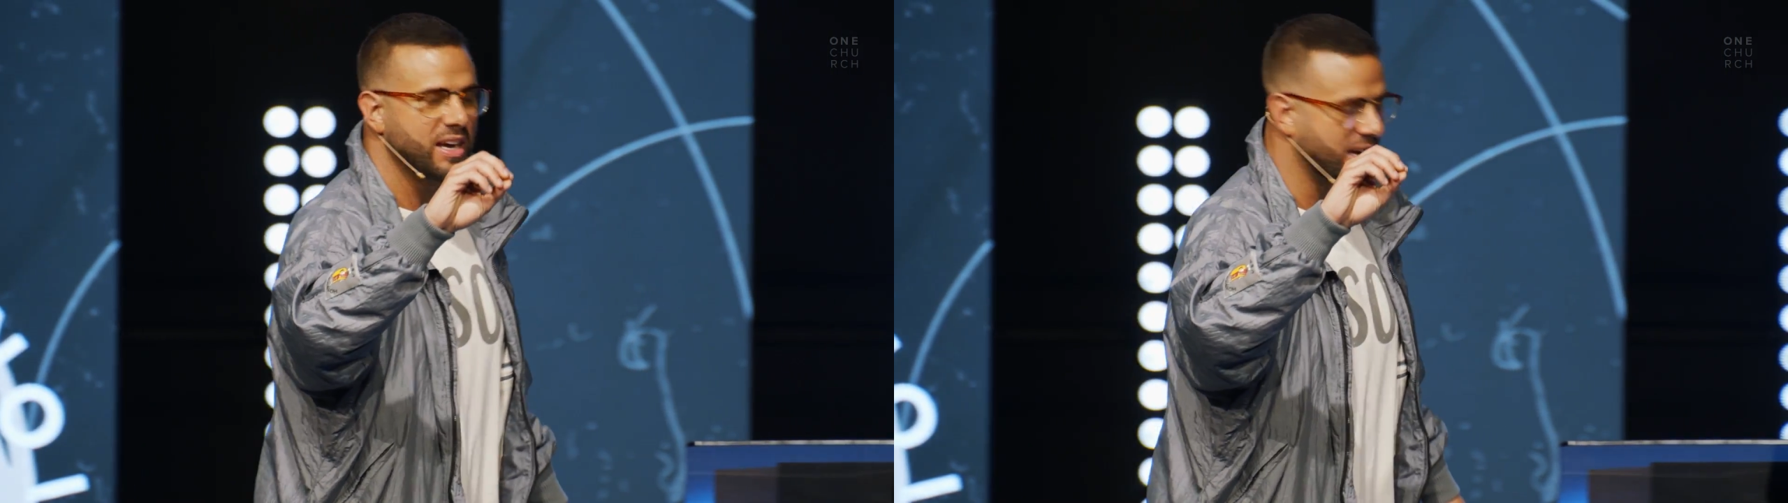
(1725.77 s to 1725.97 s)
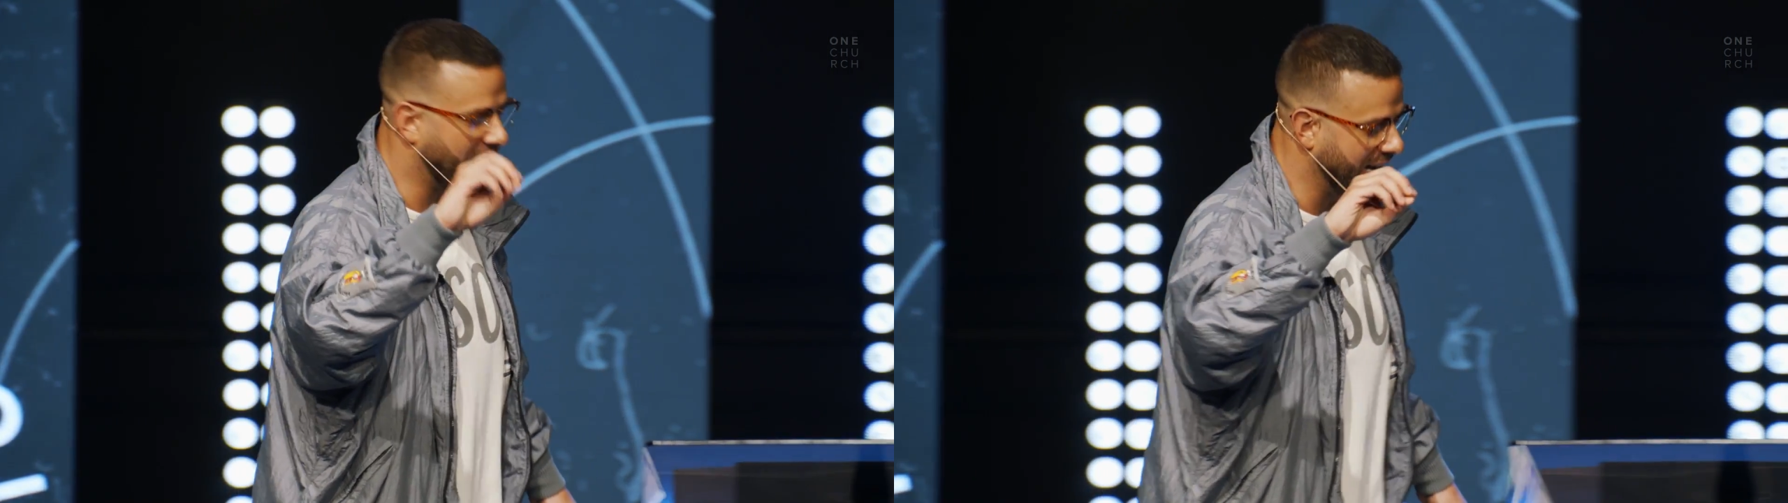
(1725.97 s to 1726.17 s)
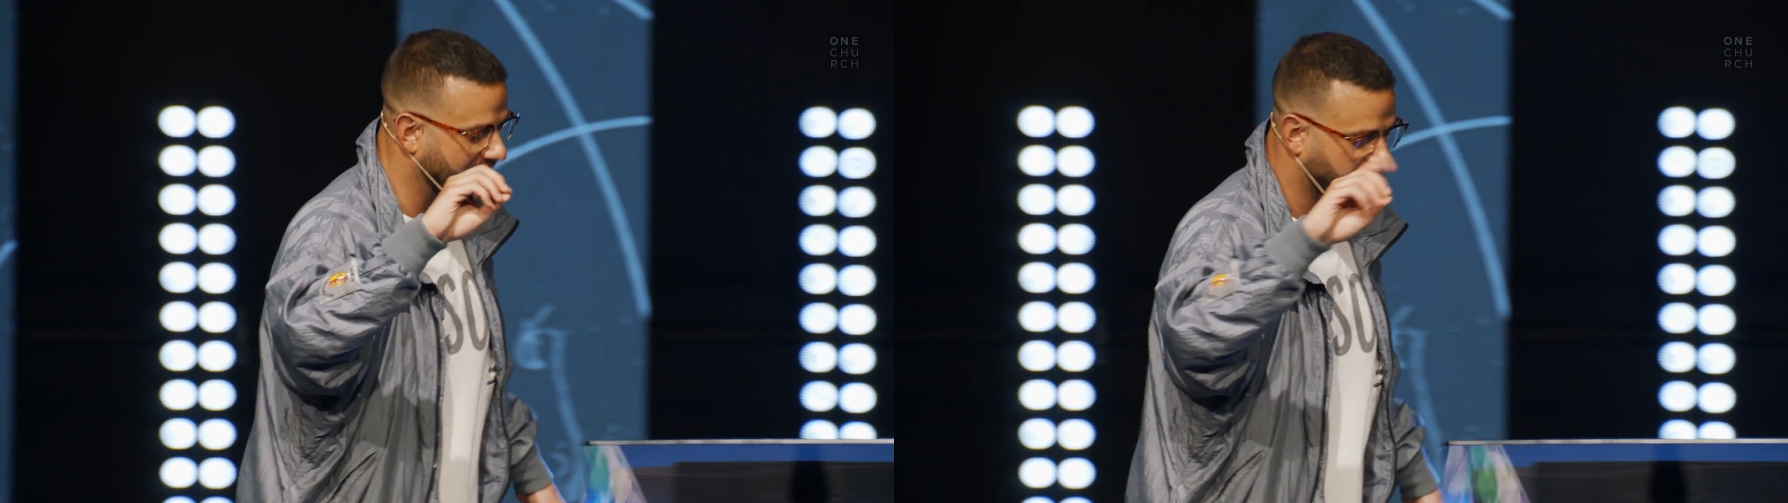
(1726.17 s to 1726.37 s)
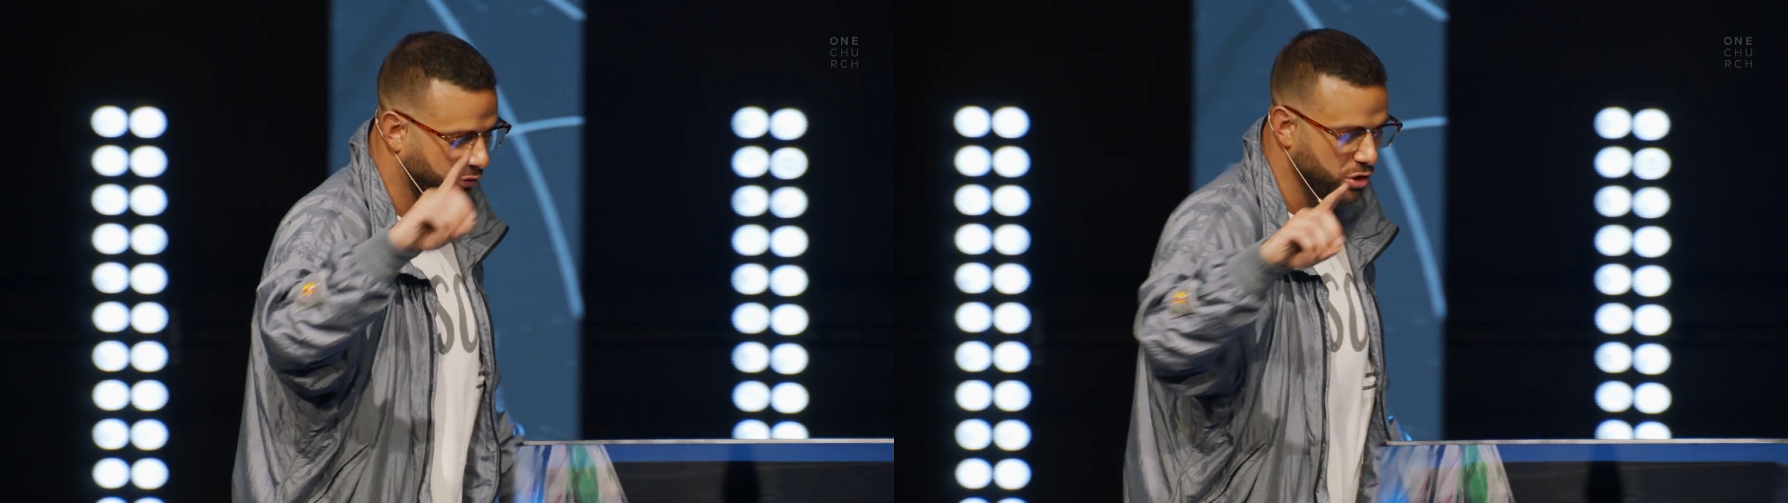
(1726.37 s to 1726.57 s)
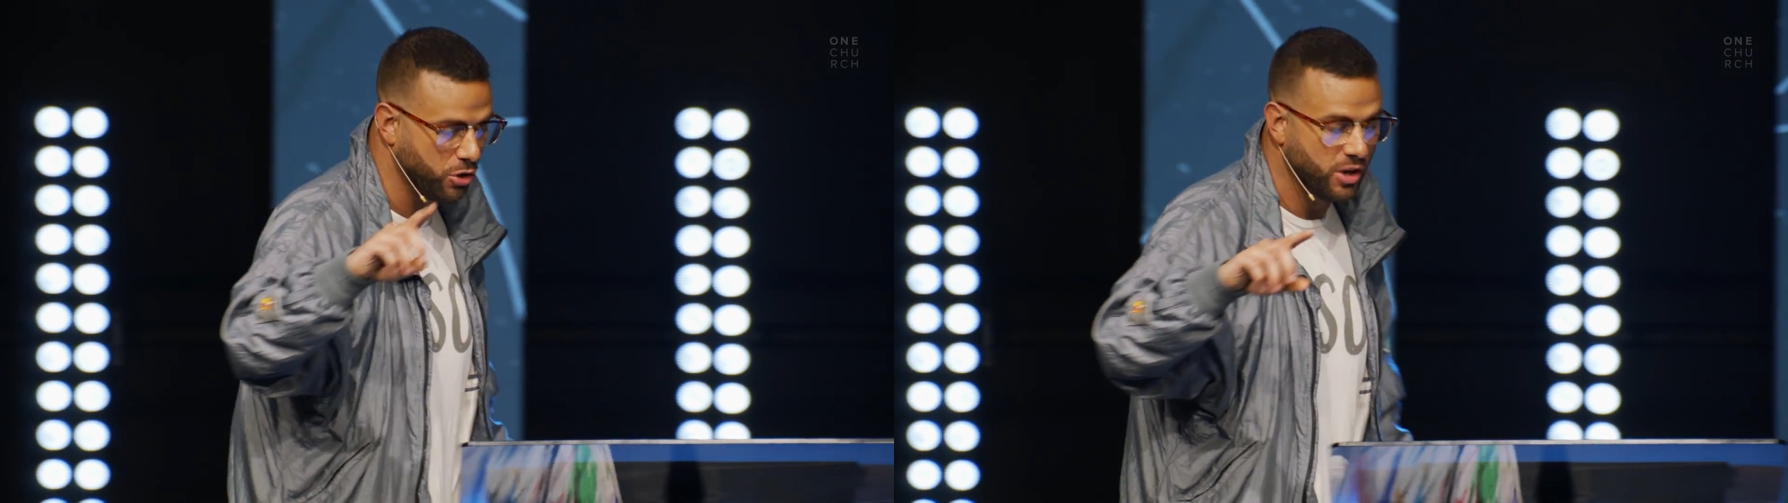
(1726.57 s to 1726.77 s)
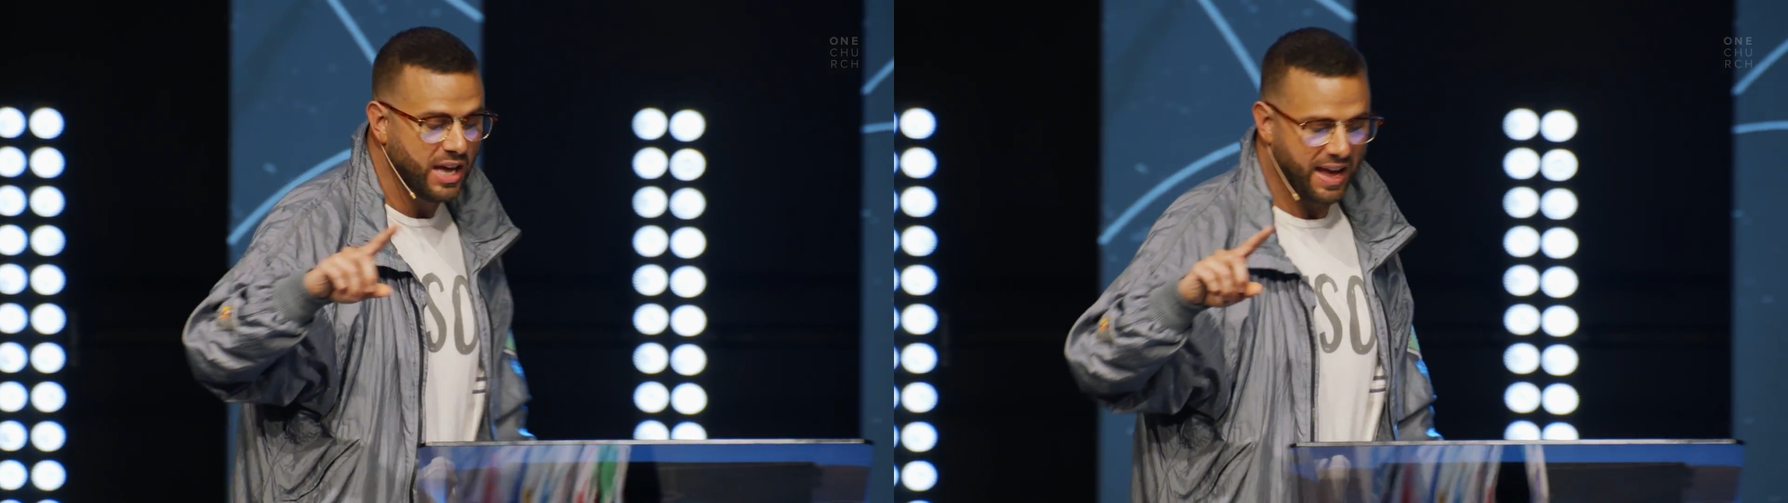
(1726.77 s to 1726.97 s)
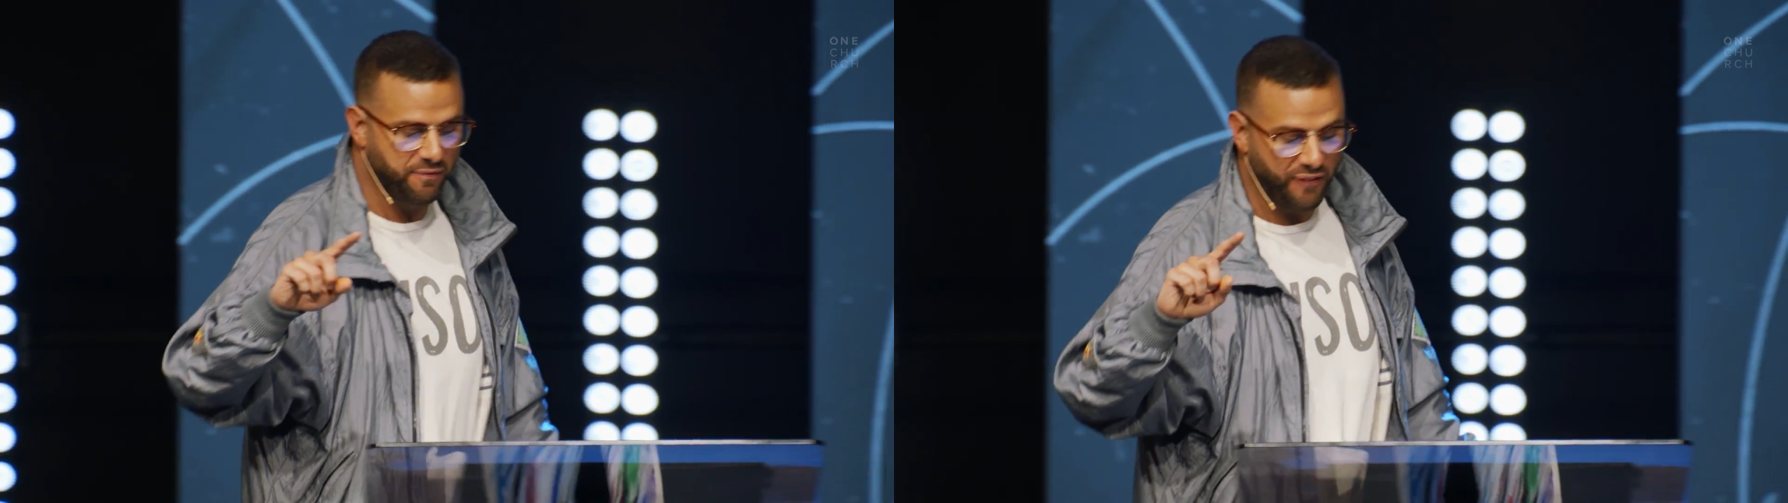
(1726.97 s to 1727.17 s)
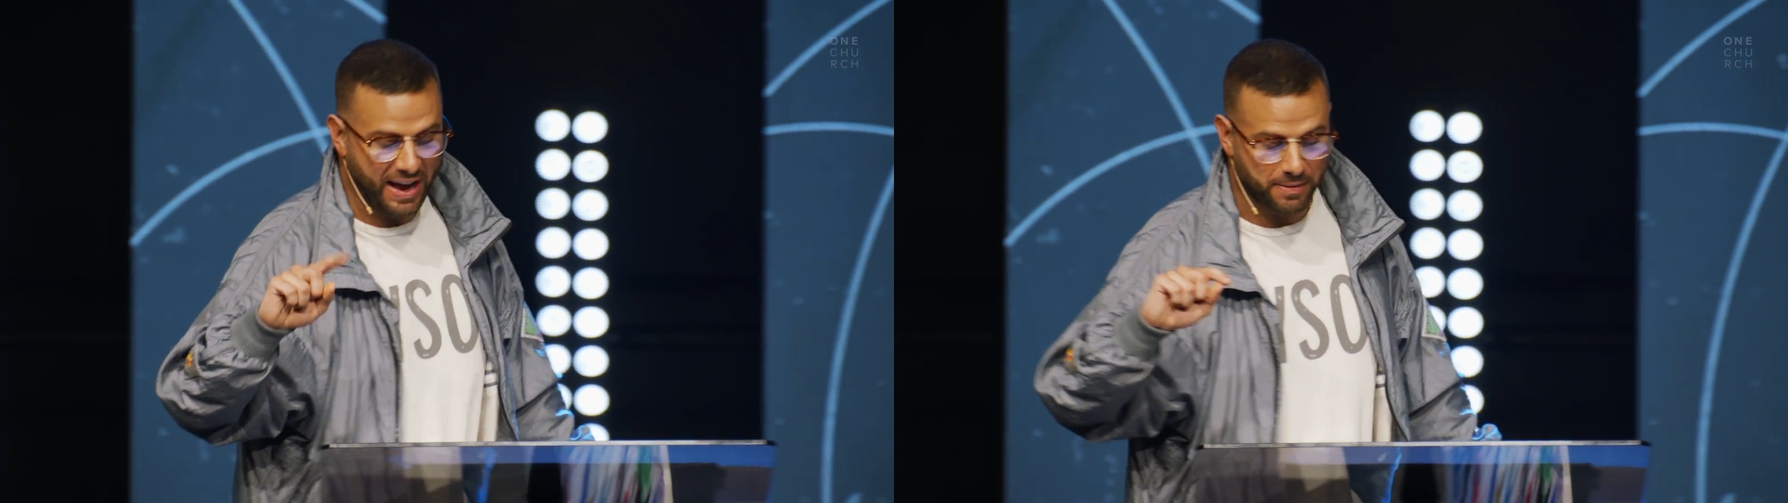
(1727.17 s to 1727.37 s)
God has for you. In
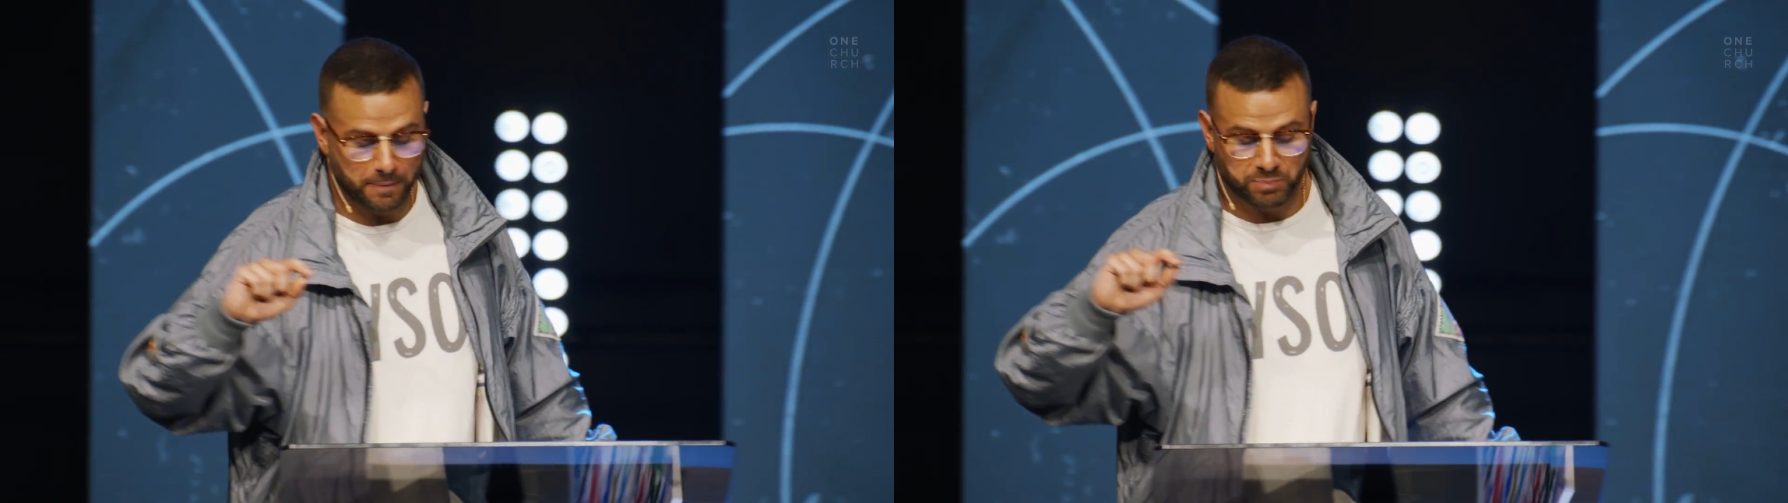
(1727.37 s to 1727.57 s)
fact,